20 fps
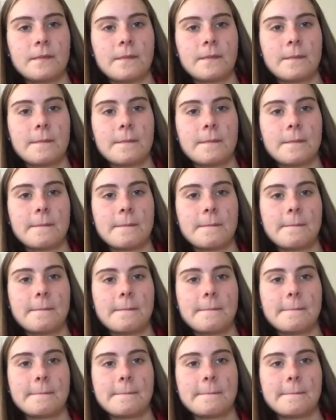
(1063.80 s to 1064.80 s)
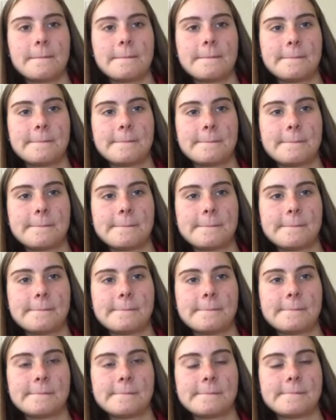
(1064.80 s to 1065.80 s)

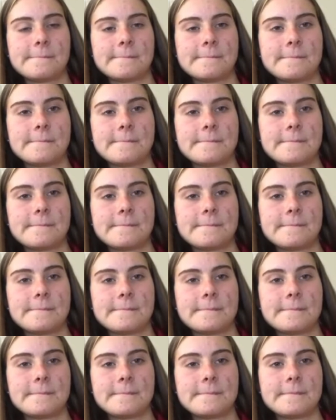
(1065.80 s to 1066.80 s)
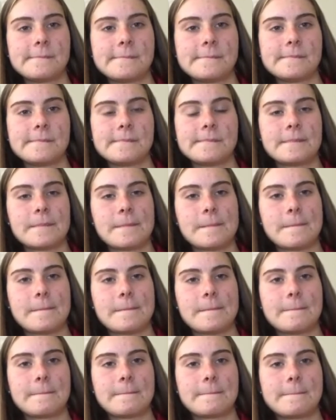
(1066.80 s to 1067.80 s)

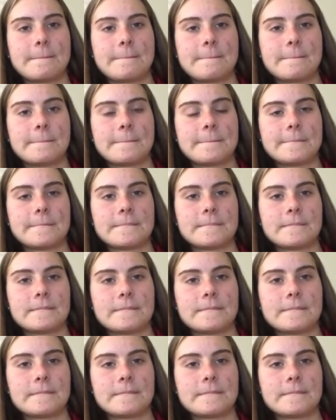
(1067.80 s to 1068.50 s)
(silent)